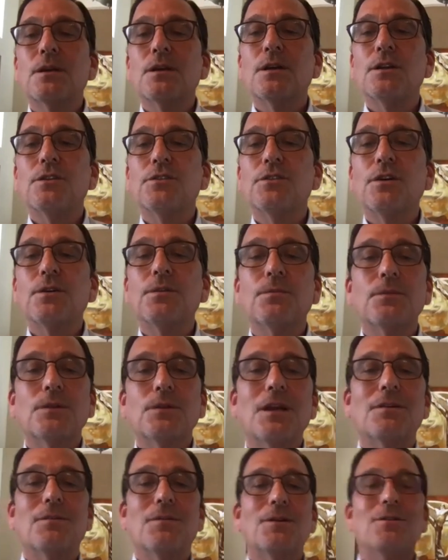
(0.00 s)
is there,
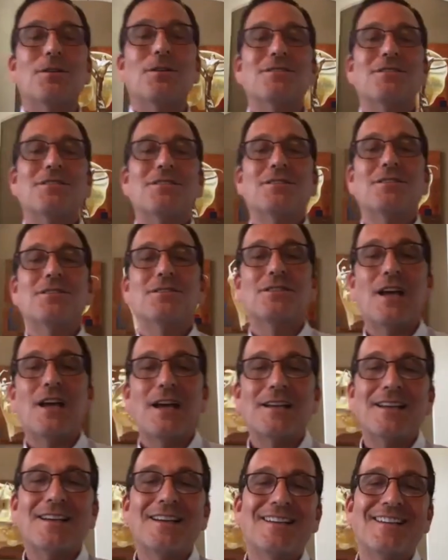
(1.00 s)
here, there he is.
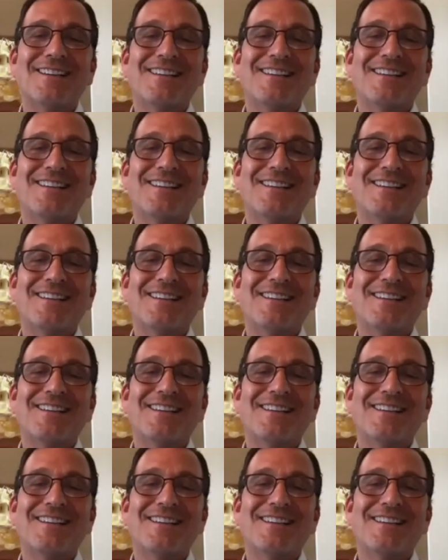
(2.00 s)
Zach?